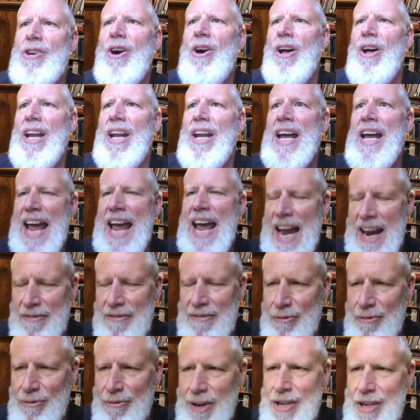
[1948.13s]
got an
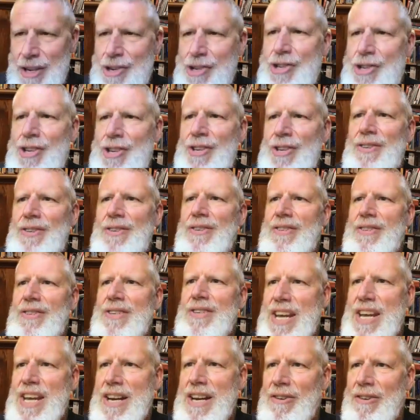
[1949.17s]
average
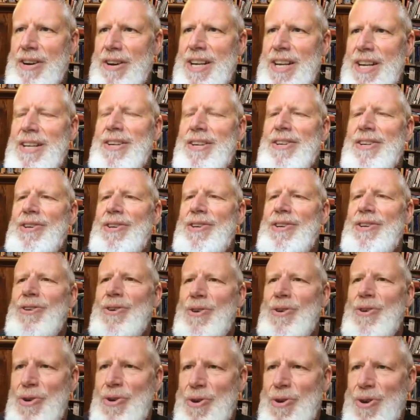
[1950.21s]
dairy
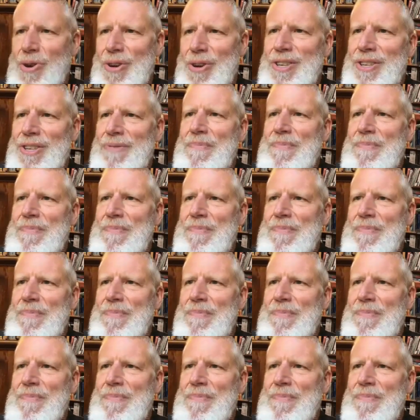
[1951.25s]
herd.